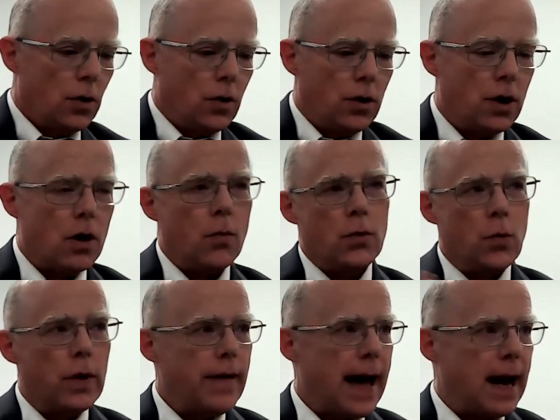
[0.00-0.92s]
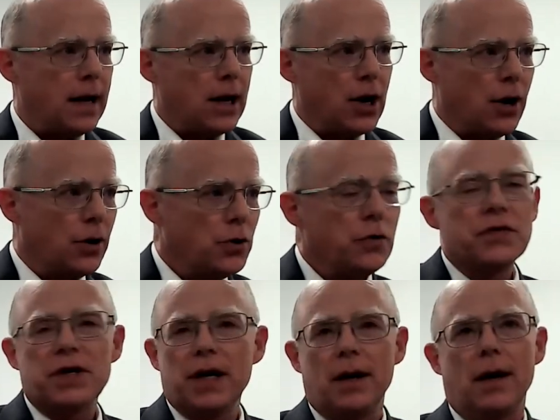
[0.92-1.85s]
You know, we've had it here. You've
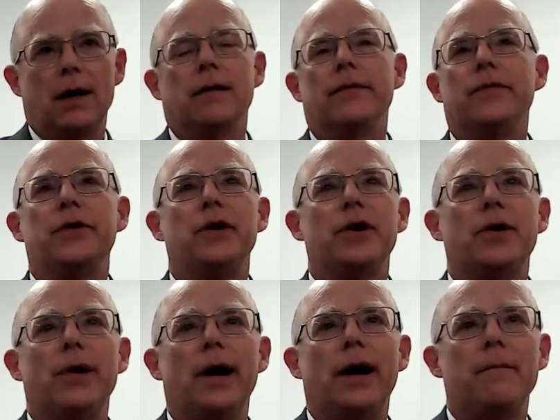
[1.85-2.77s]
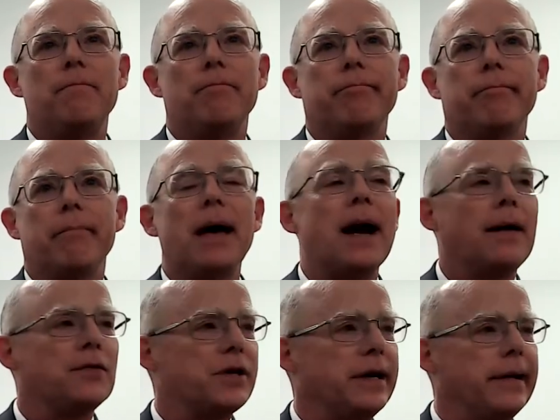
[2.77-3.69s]
seen it. You know, um, man, I've
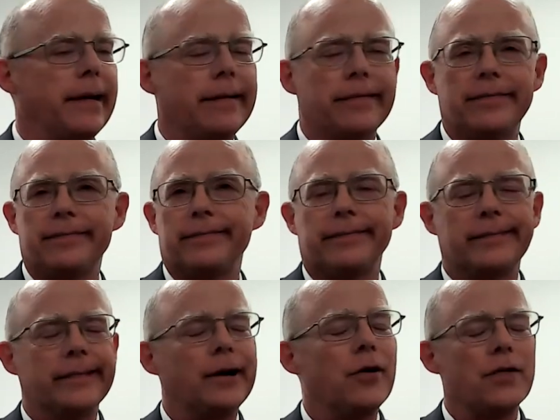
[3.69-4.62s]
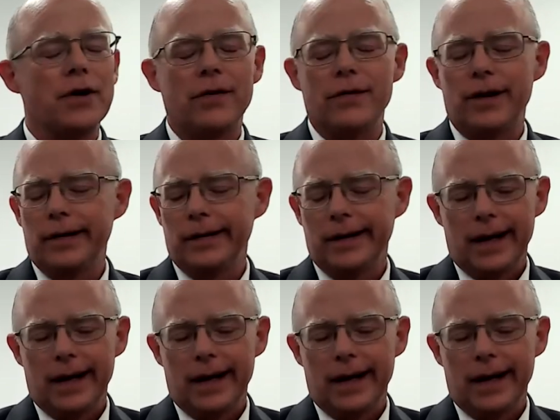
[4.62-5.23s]
seen it over and over.